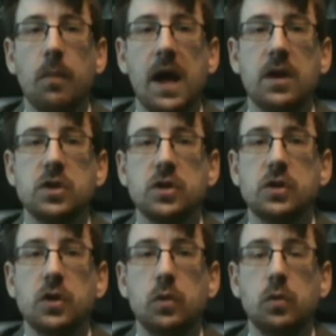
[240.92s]
match
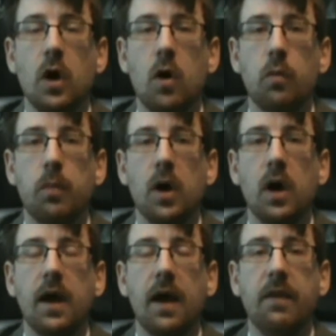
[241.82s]
to
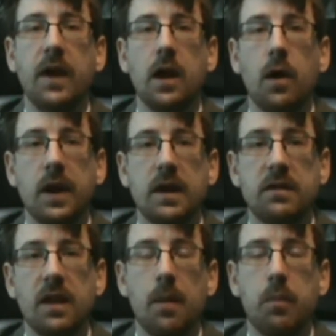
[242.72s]
Goldberg and then going into
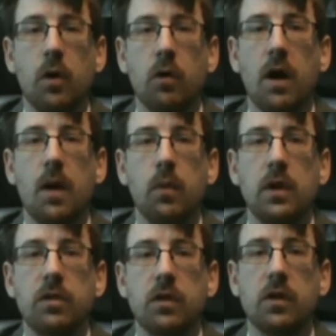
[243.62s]
that program
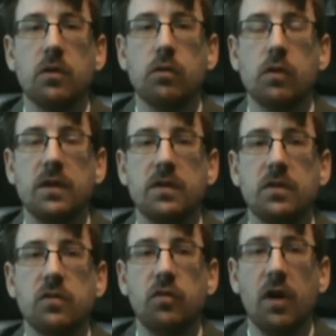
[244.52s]
with
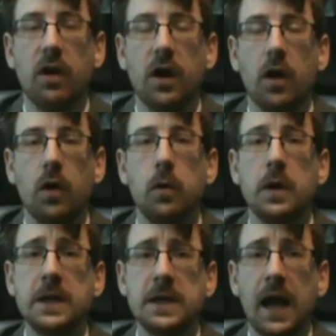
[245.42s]
Chris Jericho
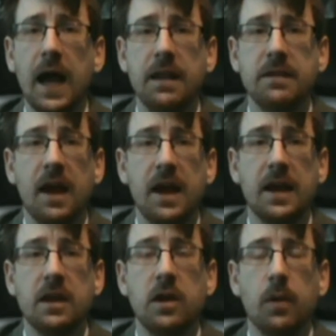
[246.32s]
and
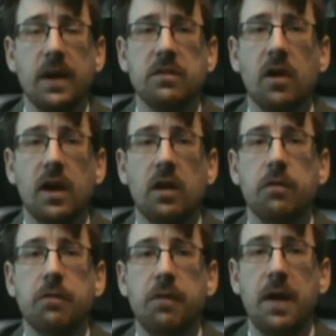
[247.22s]
taking the US title
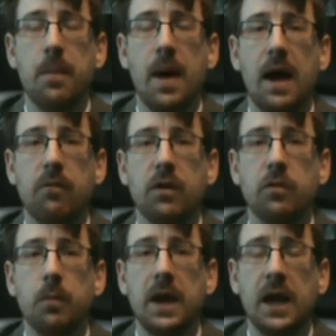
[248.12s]
off of him at
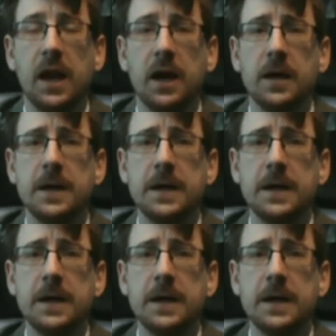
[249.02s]
WrestleMania,